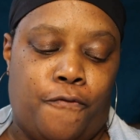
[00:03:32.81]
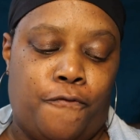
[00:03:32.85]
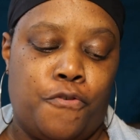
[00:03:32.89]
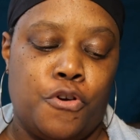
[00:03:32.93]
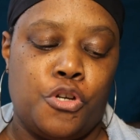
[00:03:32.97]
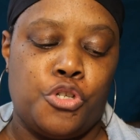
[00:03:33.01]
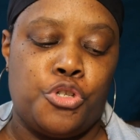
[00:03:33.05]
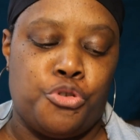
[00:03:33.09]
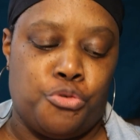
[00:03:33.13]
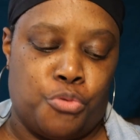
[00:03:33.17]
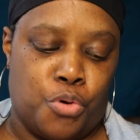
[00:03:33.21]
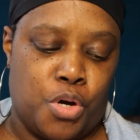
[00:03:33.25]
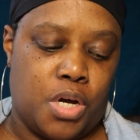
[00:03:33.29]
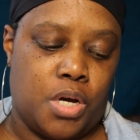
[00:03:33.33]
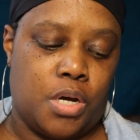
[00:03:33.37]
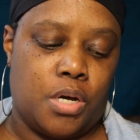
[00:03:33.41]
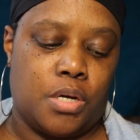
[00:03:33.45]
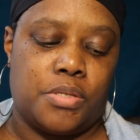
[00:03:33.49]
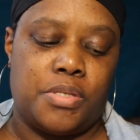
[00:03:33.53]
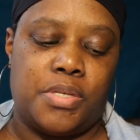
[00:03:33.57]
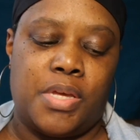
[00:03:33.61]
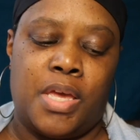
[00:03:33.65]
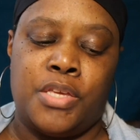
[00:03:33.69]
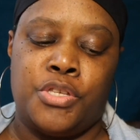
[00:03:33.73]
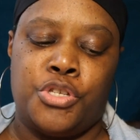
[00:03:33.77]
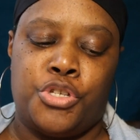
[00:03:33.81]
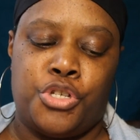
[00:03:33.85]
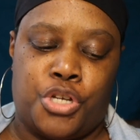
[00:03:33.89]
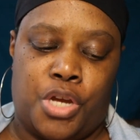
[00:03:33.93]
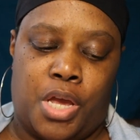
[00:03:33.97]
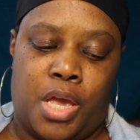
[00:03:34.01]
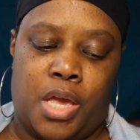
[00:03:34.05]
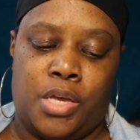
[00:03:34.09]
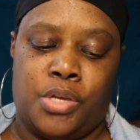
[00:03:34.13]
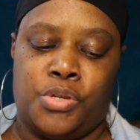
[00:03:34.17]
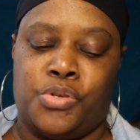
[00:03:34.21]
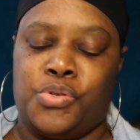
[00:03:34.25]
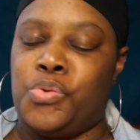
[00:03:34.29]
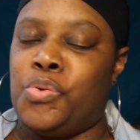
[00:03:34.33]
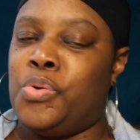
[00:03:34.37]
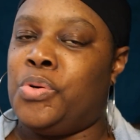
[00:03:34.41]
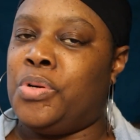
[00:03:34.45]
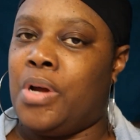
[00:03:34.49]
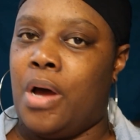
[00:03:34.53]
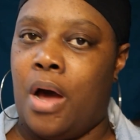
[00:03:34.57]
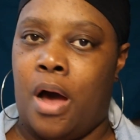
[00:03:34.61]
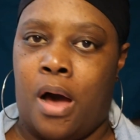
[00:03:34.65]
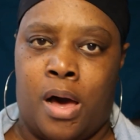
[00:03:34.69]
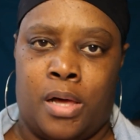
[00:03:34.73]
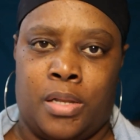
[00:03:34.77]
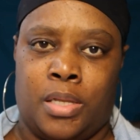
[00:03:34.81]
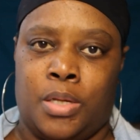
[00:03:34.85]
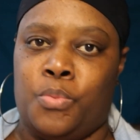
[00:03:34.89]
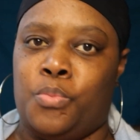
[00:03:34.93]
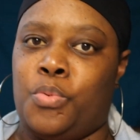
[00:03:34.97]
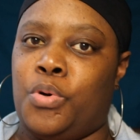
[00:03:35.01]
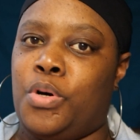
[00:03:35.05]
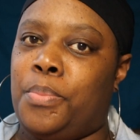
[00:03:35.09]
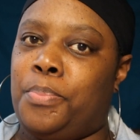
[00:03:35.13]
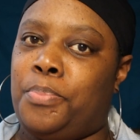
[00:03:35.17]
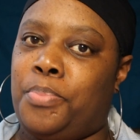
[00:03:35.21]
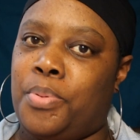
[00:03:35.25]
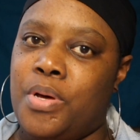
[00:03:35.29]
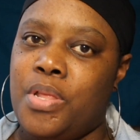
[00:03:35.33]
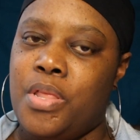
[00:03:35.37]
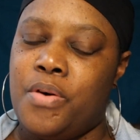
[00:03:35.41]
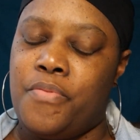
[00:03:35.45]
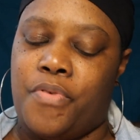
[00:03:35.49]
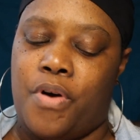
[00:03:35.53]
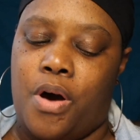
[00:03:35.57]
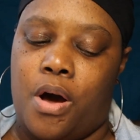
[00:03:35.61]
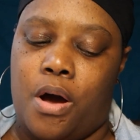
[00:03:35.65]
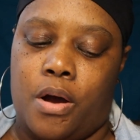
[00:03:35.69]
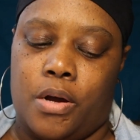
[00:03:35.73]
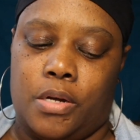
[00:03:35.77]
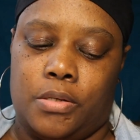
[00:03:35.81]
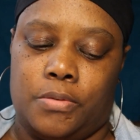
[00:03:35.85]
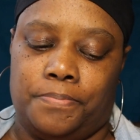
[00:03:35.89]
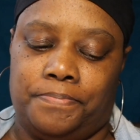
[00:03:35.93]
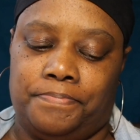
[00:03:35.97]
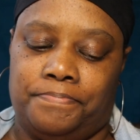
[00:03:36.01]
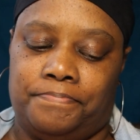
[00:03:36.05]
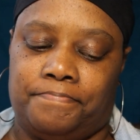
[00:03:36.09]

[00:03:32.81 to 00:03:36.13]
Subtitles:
for drugs and change on Hollywood Boulevard?